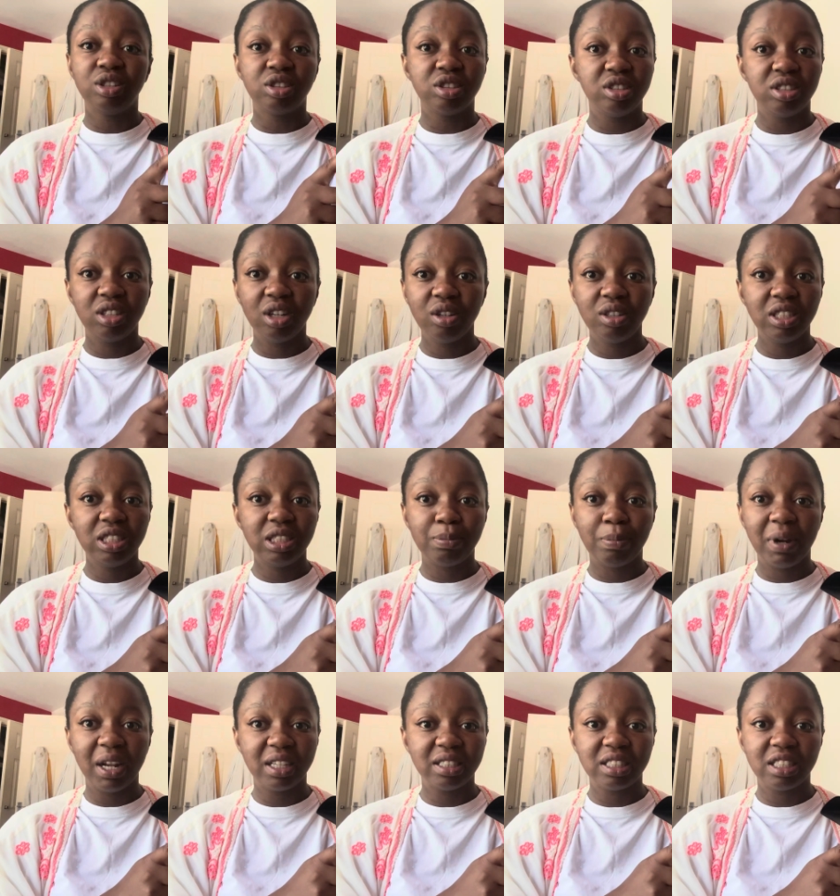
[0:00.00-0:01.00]
because you know these
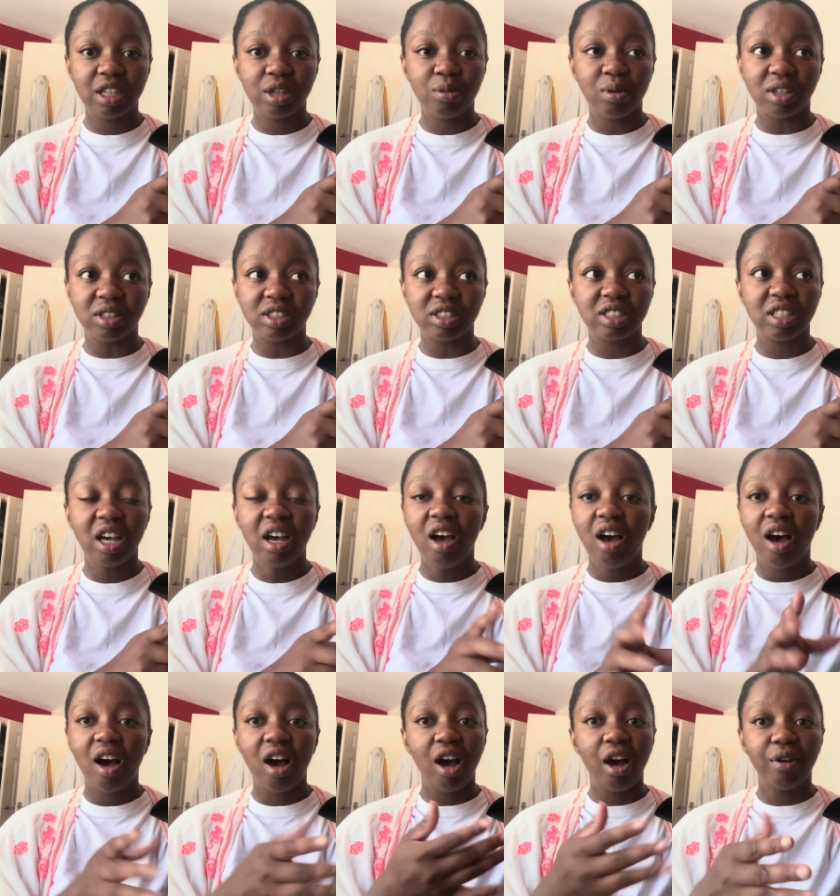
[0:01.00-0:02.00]
plastic ones
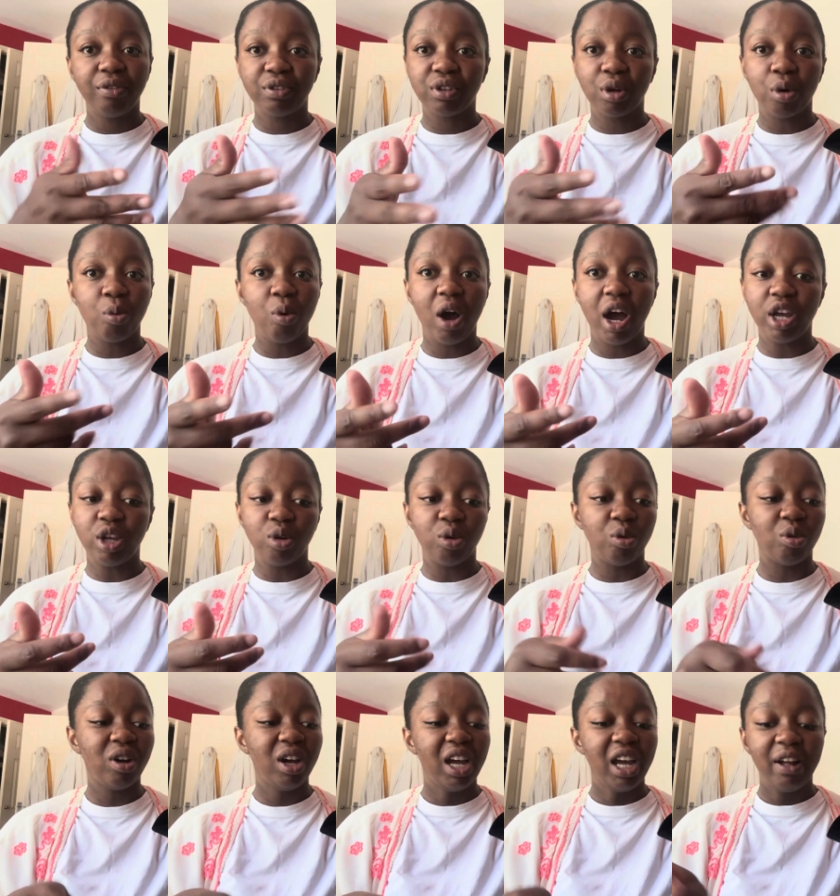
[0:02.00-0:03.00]
after a while